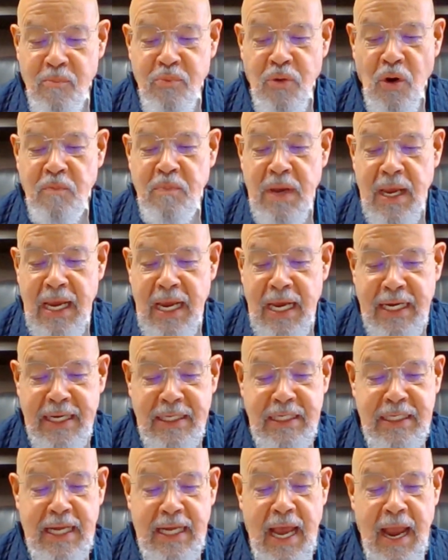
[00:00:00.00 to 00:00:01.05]
appropriate in
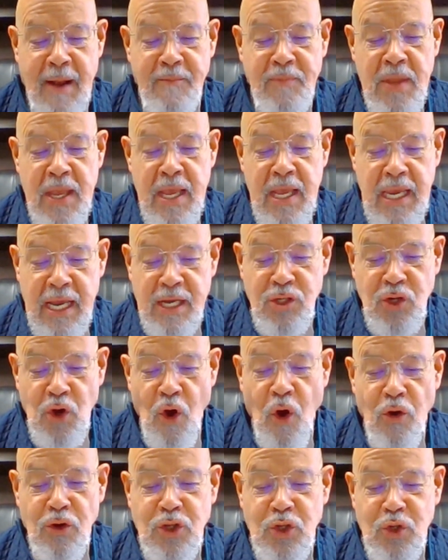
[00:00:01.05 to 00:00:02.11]
its time. He has
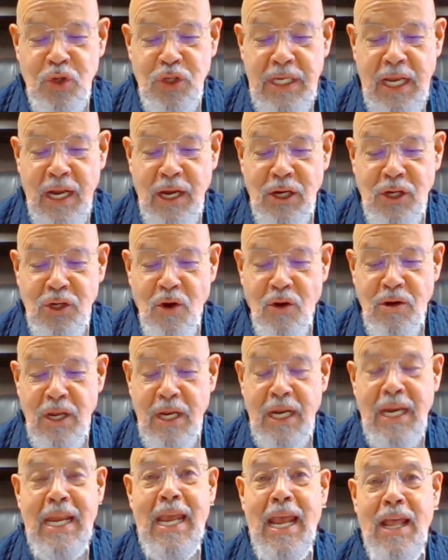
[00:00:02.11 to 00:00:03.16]
also set
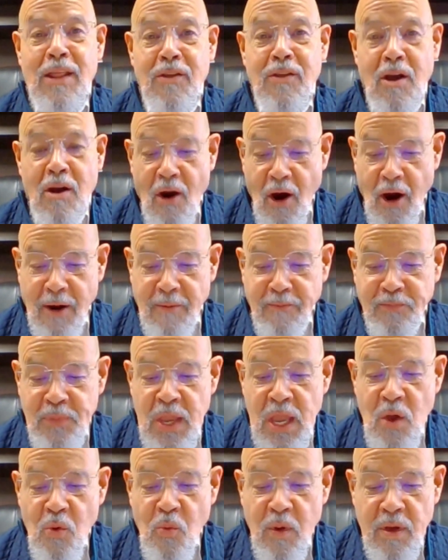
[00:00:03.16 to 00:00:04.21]
eternity in their heart,
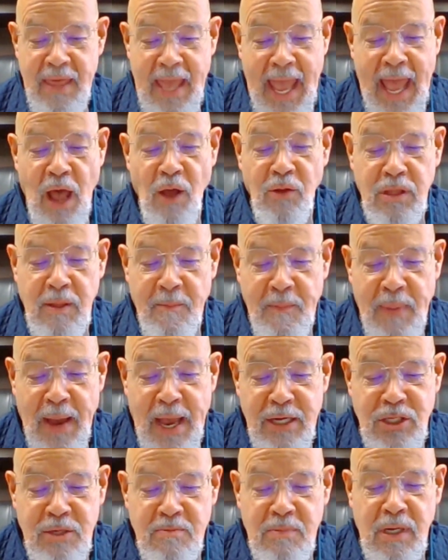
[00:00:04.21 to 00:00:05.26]
without the
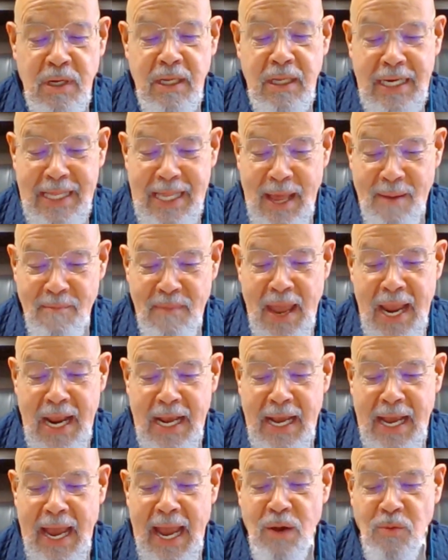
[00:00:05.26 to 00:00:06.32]
possibility that
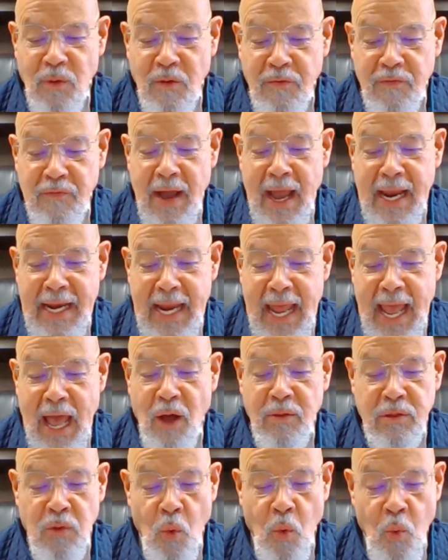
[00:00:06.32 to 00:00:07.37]
mankind will find
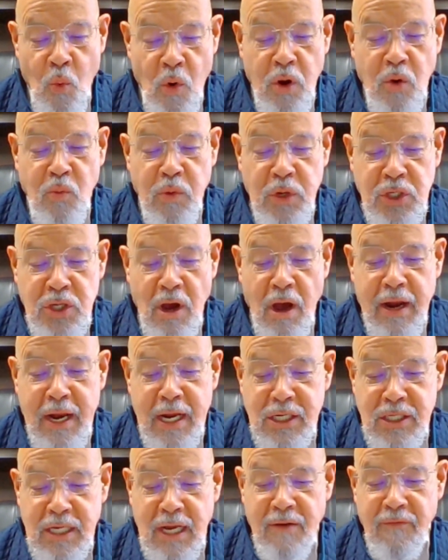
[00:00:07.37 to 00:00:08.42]
out the work which God
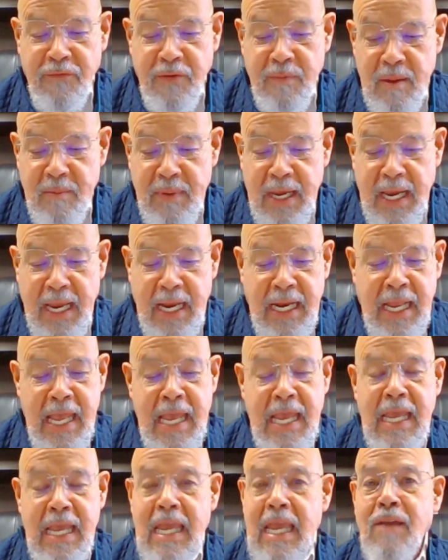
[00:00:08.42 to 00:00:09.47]
has done from the beginning,
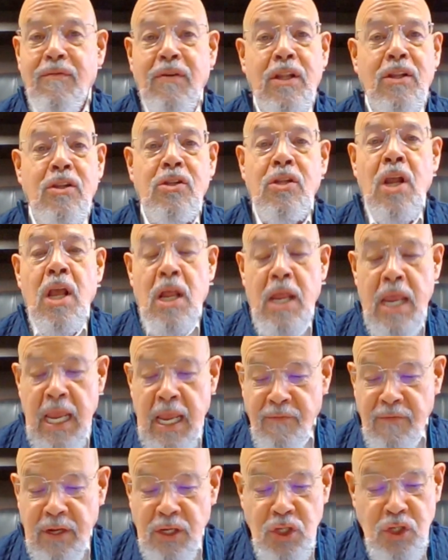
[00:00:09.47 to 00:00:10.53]
even
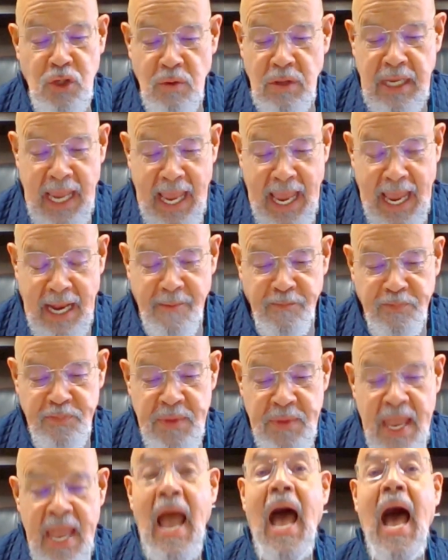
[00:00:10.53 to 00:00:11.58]
even to the end.
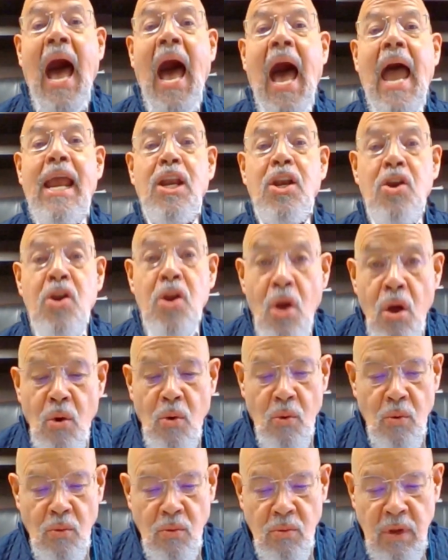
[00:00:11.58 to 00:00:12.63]
I
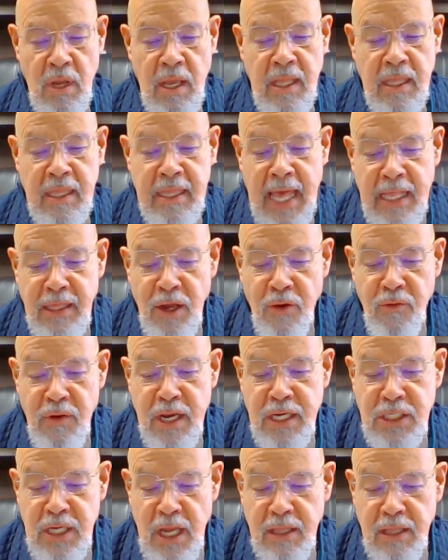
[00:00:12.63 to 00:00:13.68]
know that there
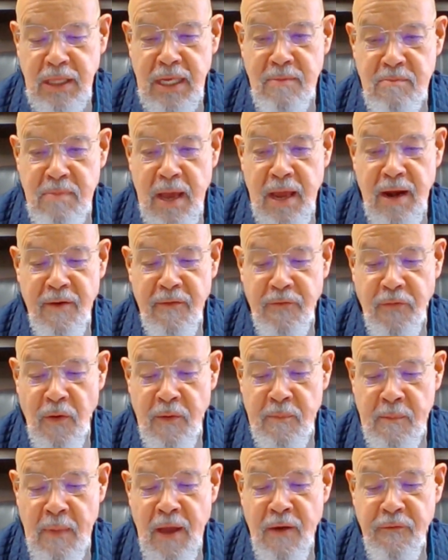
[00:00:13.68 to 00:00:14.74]
is nothing better
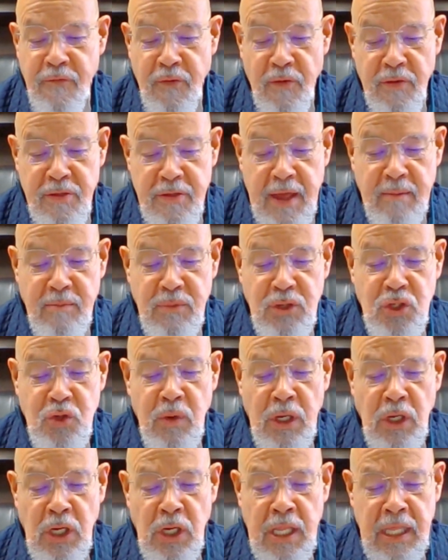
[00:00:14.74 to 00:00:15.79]
for, for them
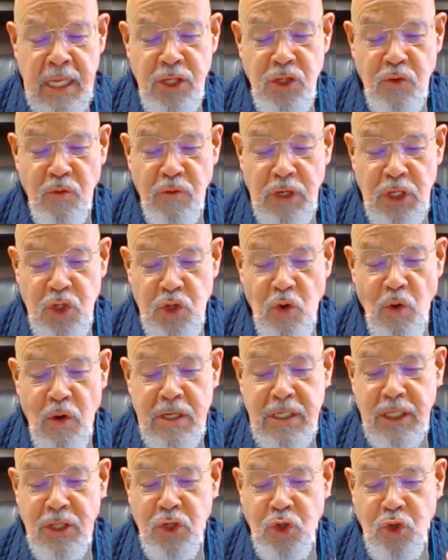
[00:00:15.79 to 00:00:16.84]
to than to
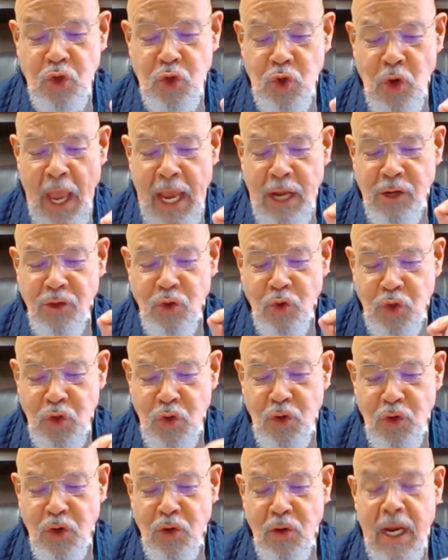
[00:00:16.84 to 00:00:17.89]
rejoice and to do and to
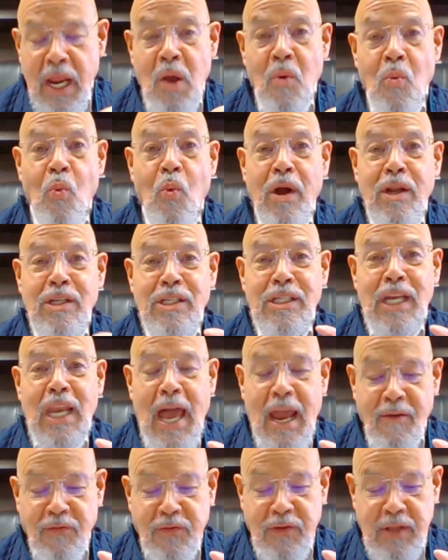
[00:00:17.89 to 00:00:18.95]
do good in one's
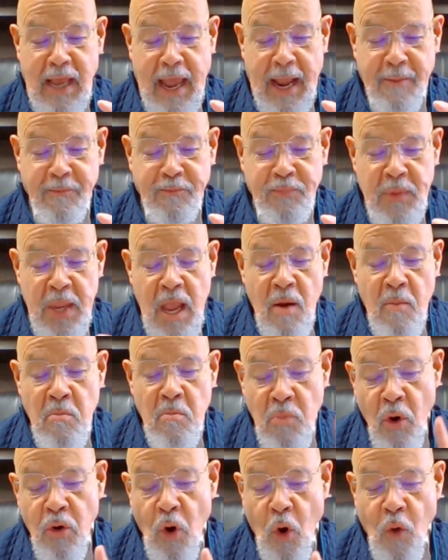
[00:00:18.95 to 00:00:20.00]
lifetime.
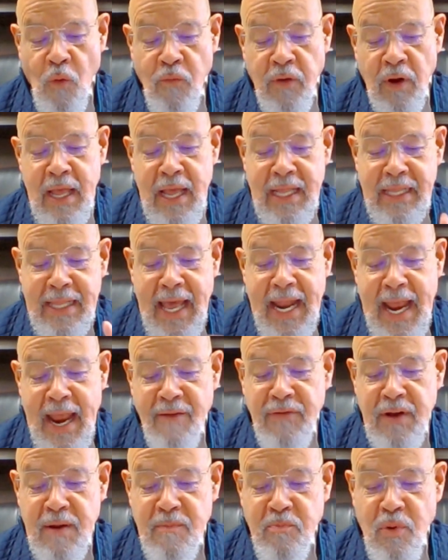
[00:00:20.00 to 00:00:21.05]
Moreover, that
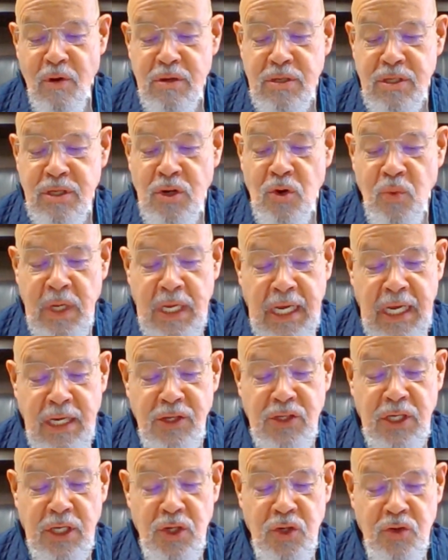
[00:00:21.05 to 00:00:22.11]
every person who
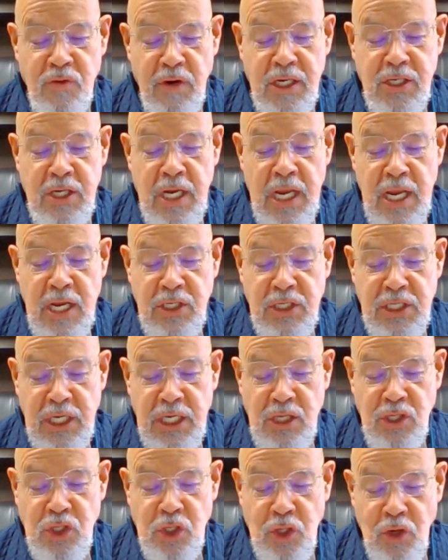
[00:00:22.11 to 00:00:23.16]
eats and drinks
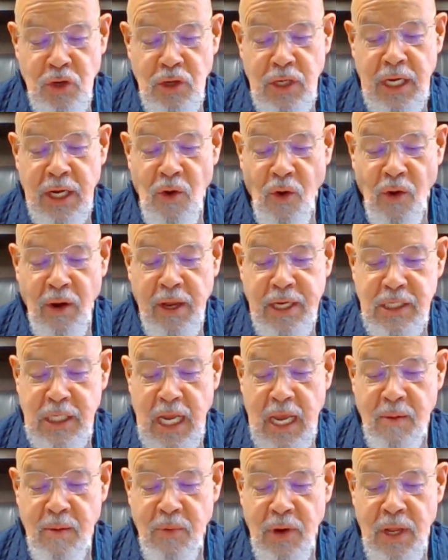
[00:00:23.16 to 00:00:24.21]
sees good in all his
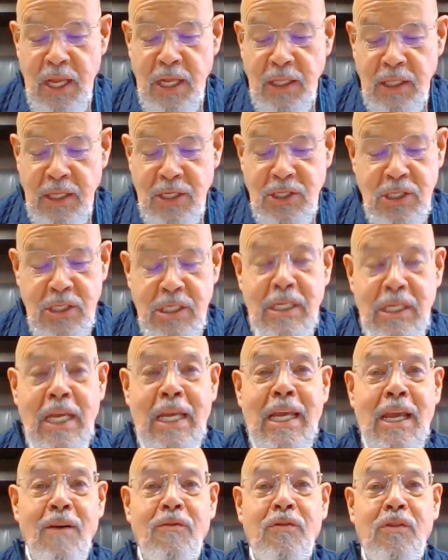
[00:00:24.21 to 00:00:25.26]
labor. This is the
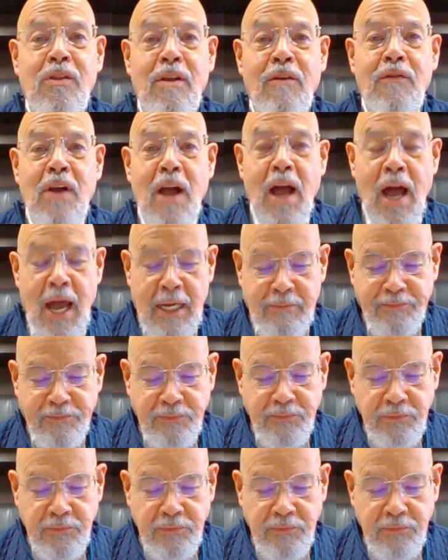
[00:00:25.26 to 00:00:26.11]
gift of God.